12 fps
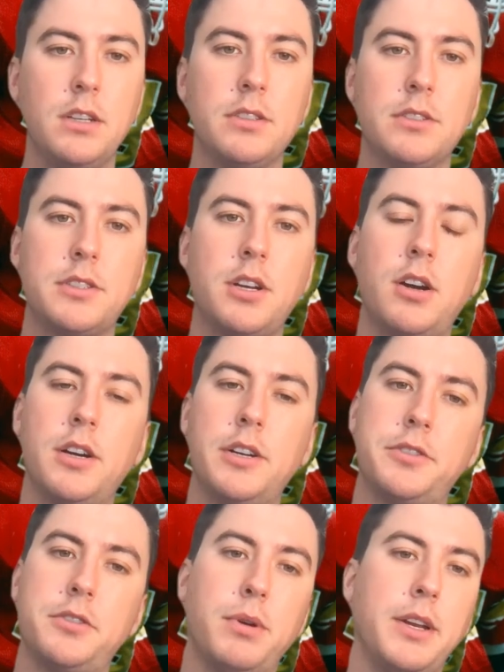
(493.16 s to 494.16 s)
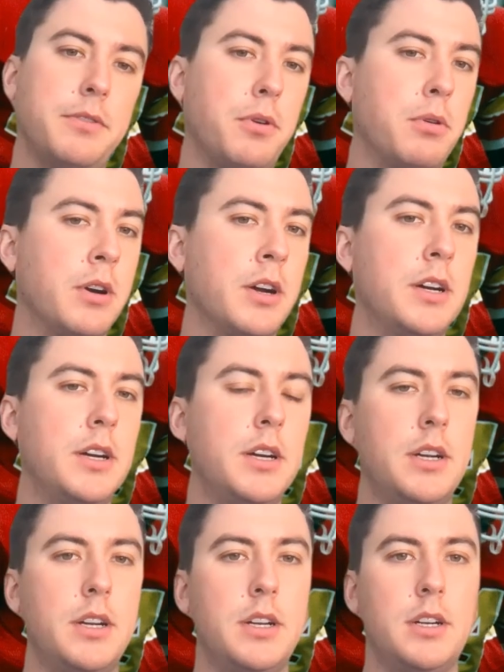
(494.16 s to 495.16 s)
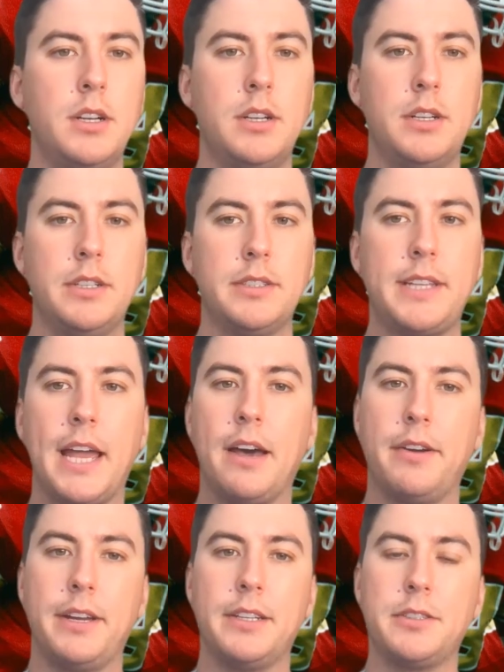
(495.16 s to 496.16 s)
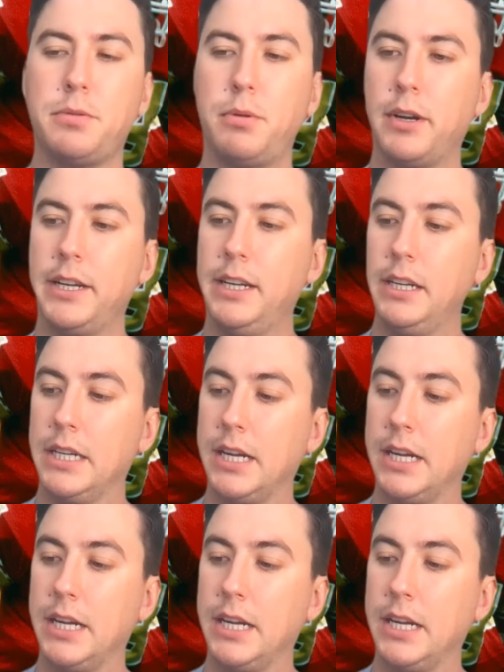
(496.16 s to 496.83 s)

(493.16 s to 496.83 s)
Stars 24, Stallions 20.